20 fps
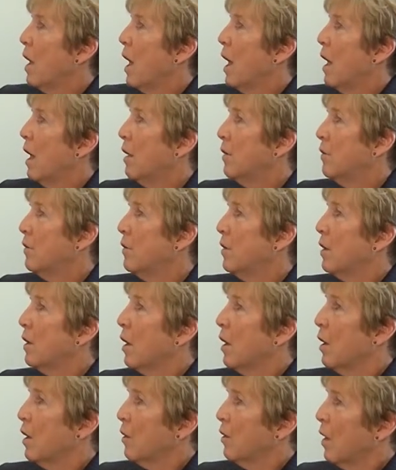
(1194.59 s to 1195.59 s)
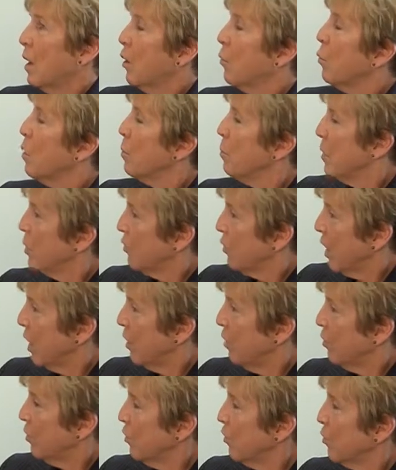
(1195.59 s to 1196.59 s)
As equipment
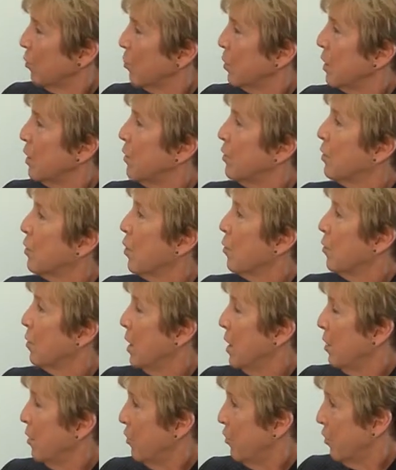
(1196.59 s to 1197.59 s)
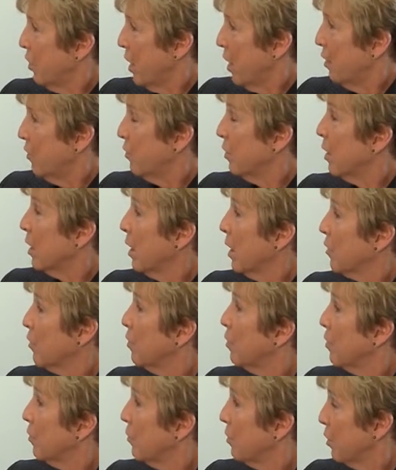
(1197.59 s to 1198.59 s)
changes, we so need to change the
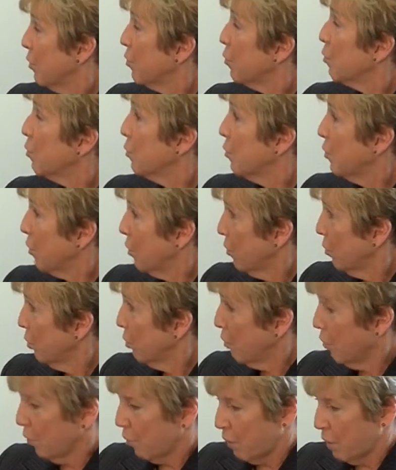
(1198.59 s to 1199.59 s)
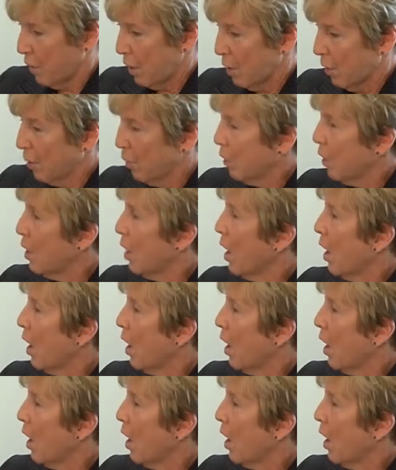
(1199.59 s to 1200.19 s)
election officials, their